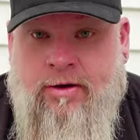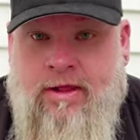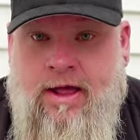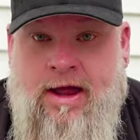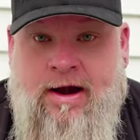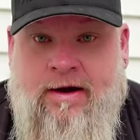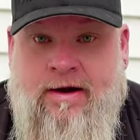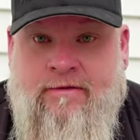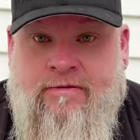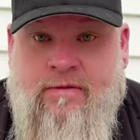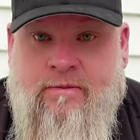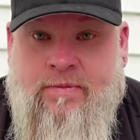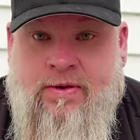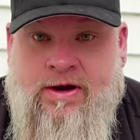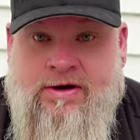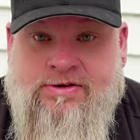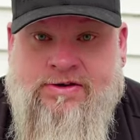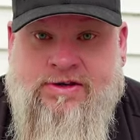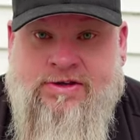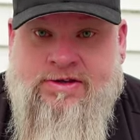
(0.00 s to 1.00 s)
a lot of different
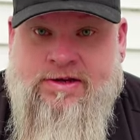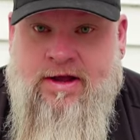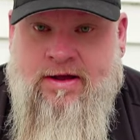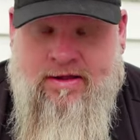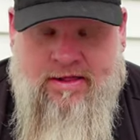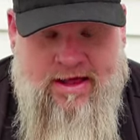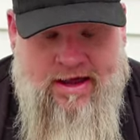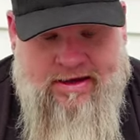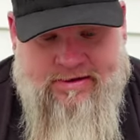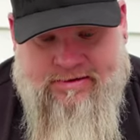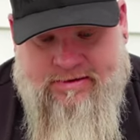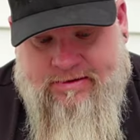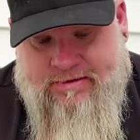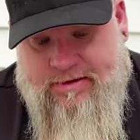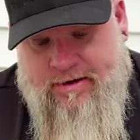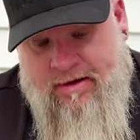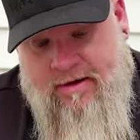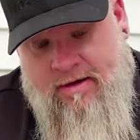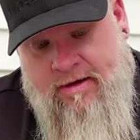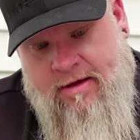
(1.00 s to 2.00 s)
pairs of sunglasses.
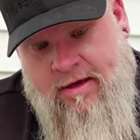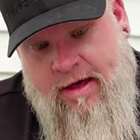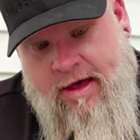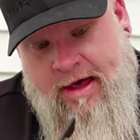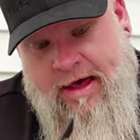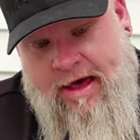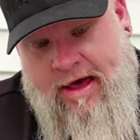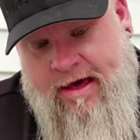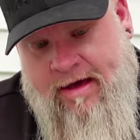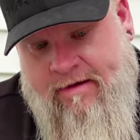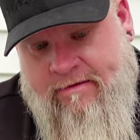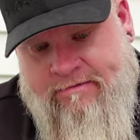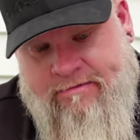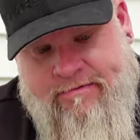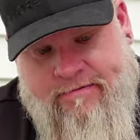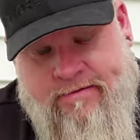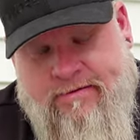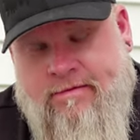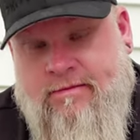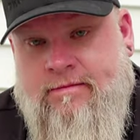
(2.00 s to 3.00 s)
I have
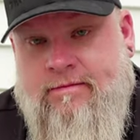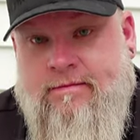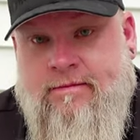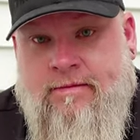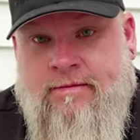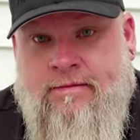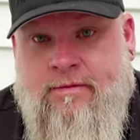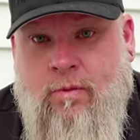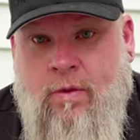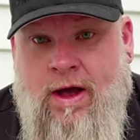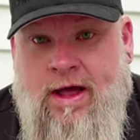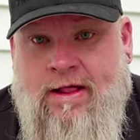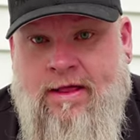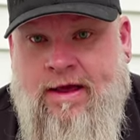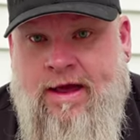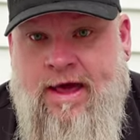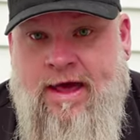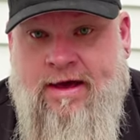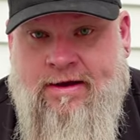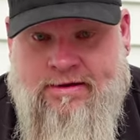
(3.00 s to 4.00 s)

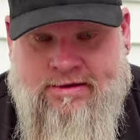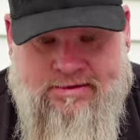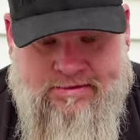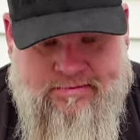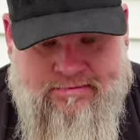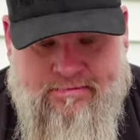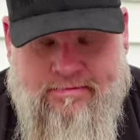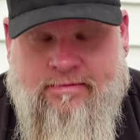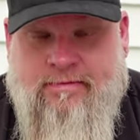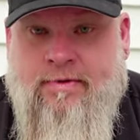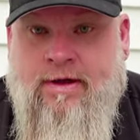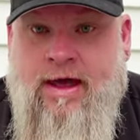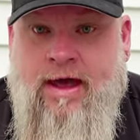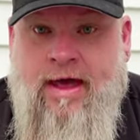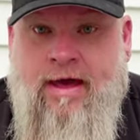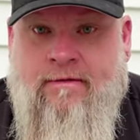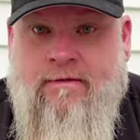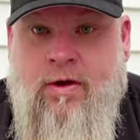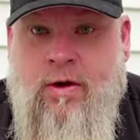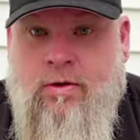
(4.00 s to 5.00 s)
Wiley X, I
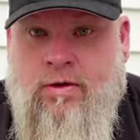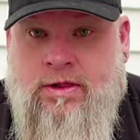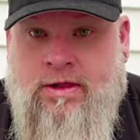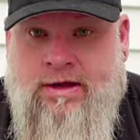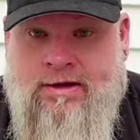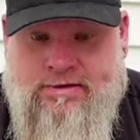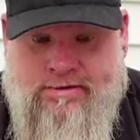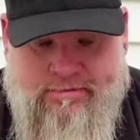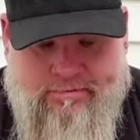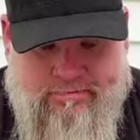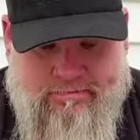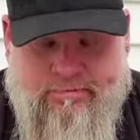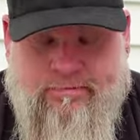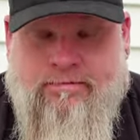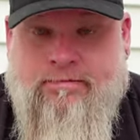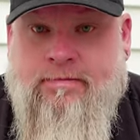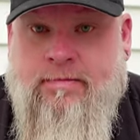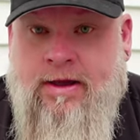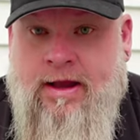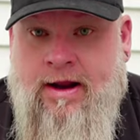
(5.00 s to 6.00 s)
have Oakley's,
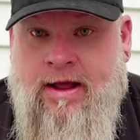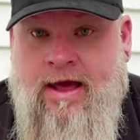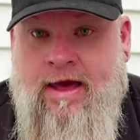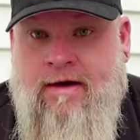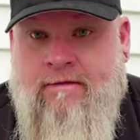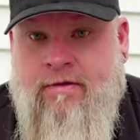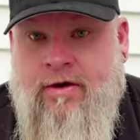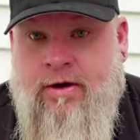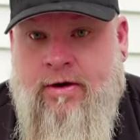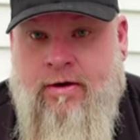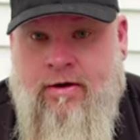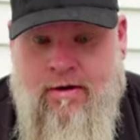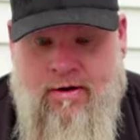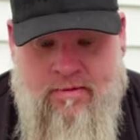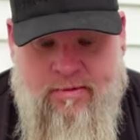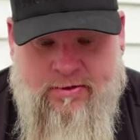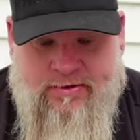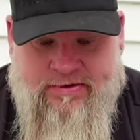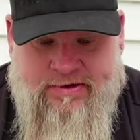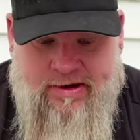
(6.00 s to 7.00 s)
and I have Under
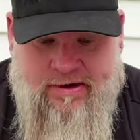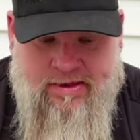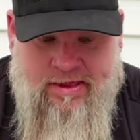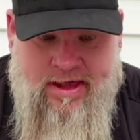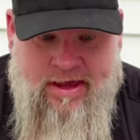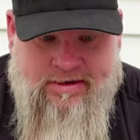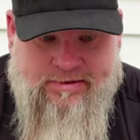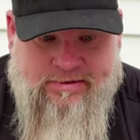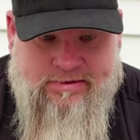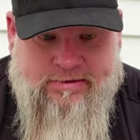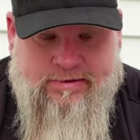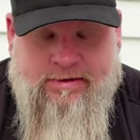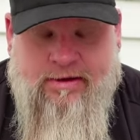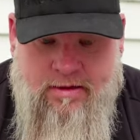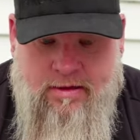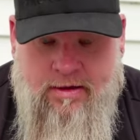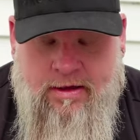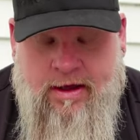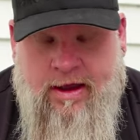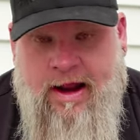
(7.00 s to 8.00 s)
Armour sunglasses.
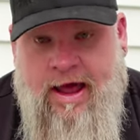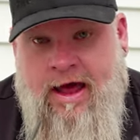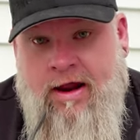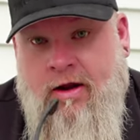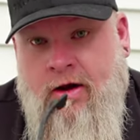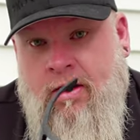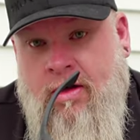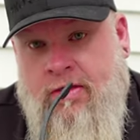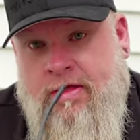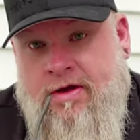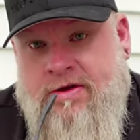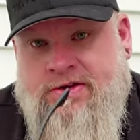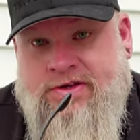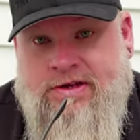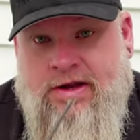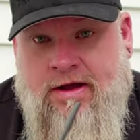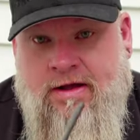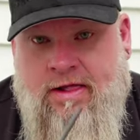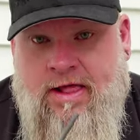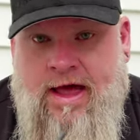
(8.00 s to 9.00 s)
And out of all those
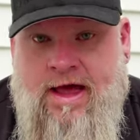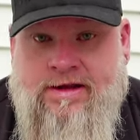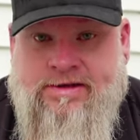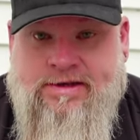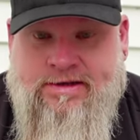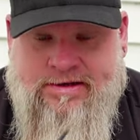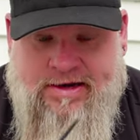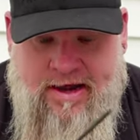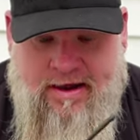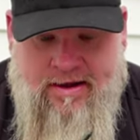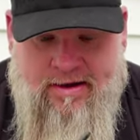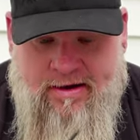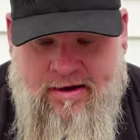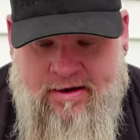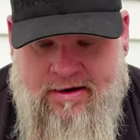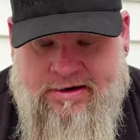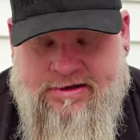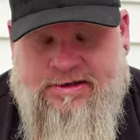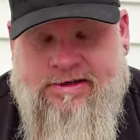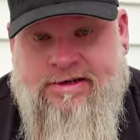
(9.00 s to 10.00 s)
sunglasses, I can
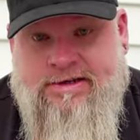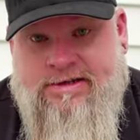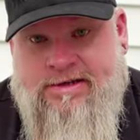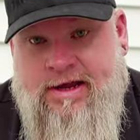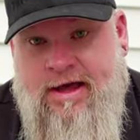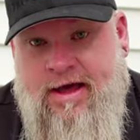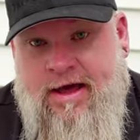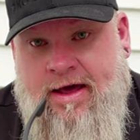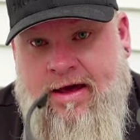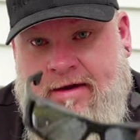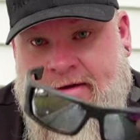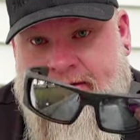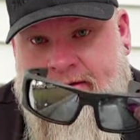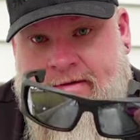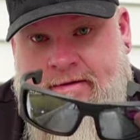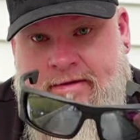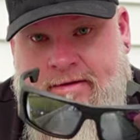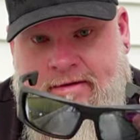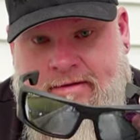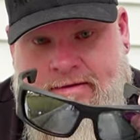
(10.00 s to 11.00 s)
honestly say
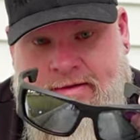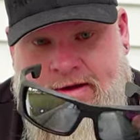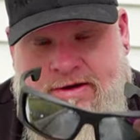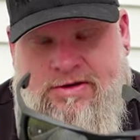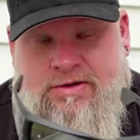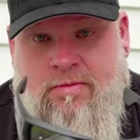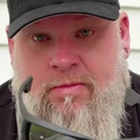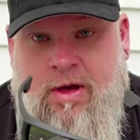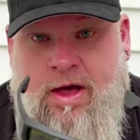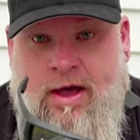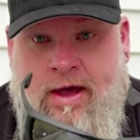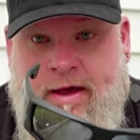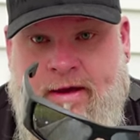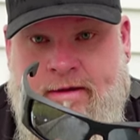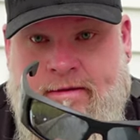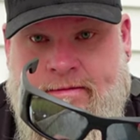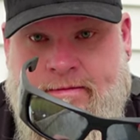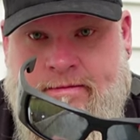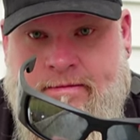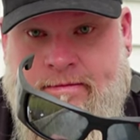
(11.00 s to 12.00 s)
these are my